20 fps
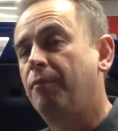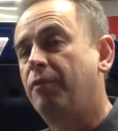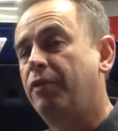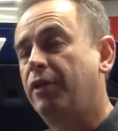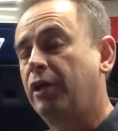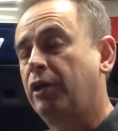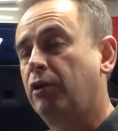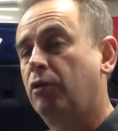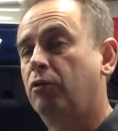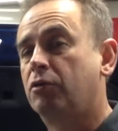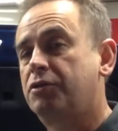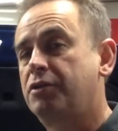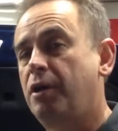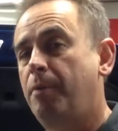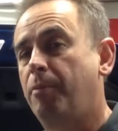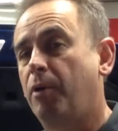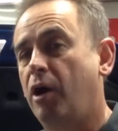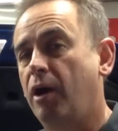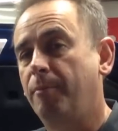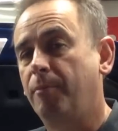They can also
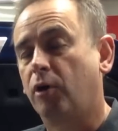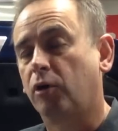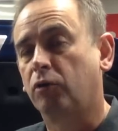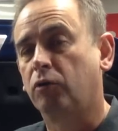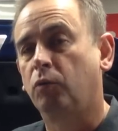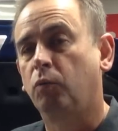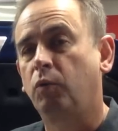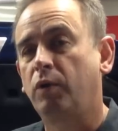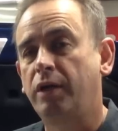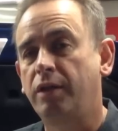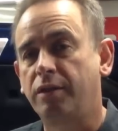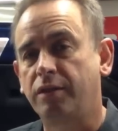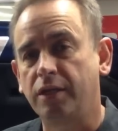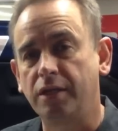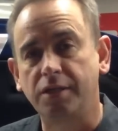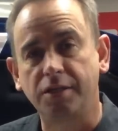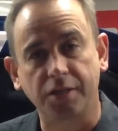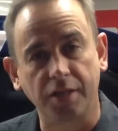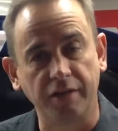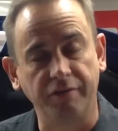buy a model with the
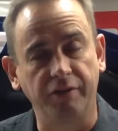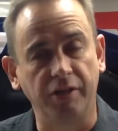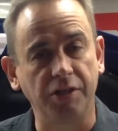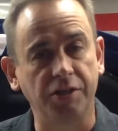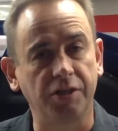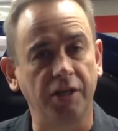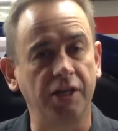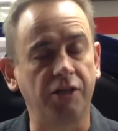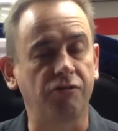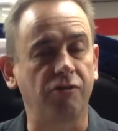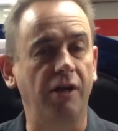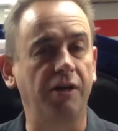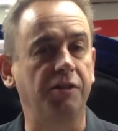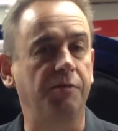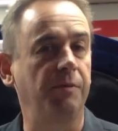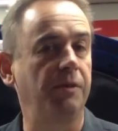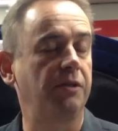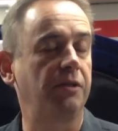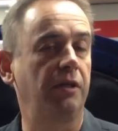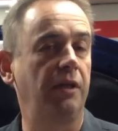CVT
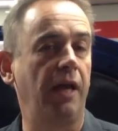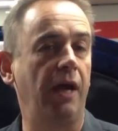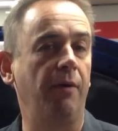transmission.